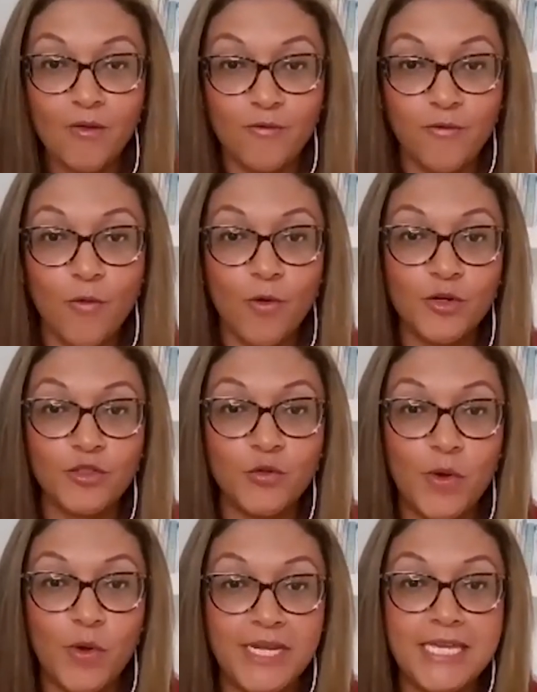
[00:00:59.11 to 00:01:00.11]
for
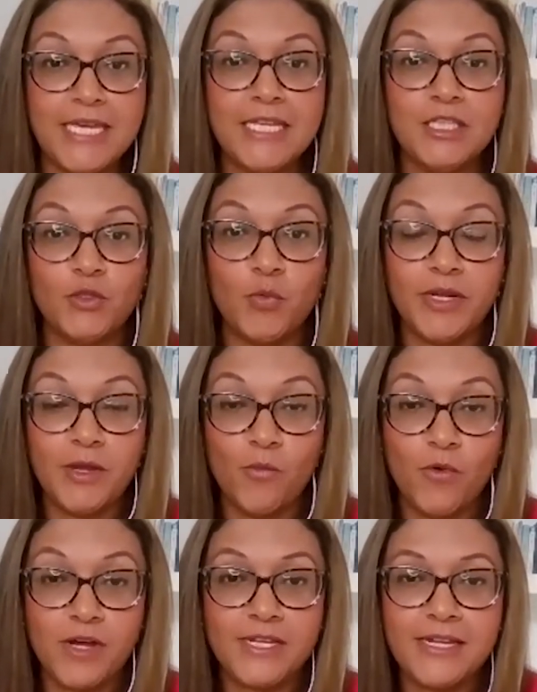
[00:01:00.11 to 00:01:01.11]

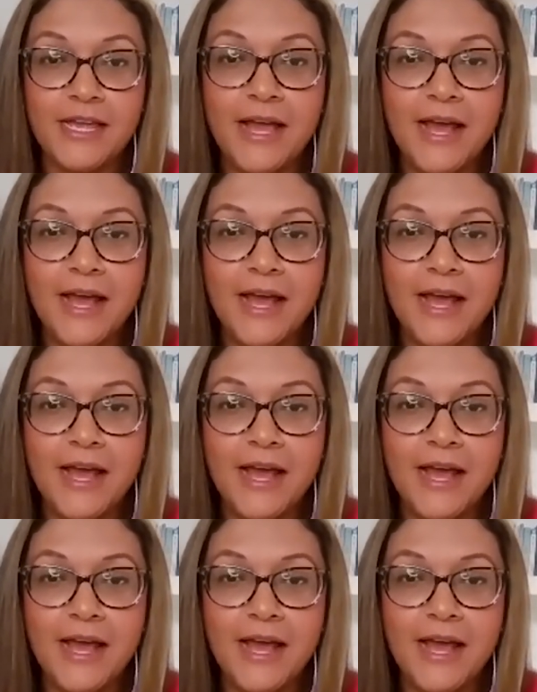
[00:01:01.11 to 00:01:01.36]
2021.